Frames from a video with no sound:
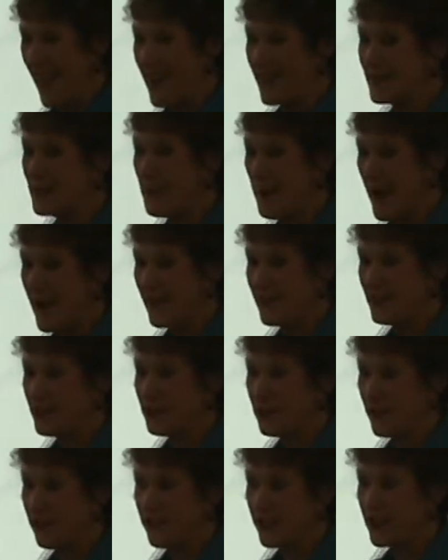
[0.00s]
has been
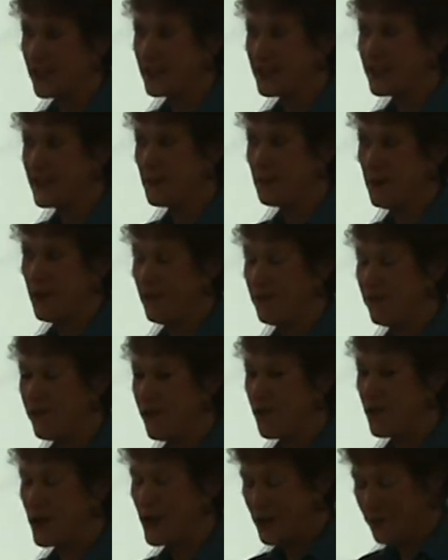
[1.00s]
traversed
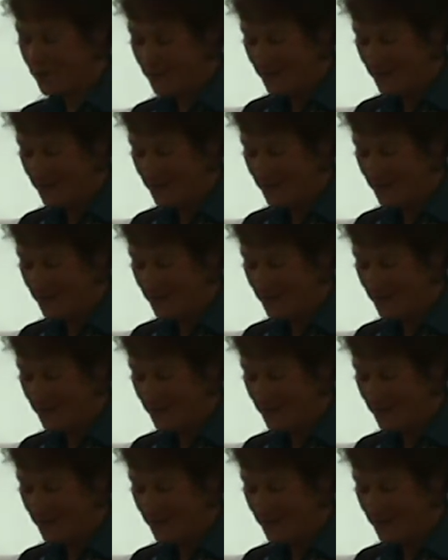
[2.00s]
before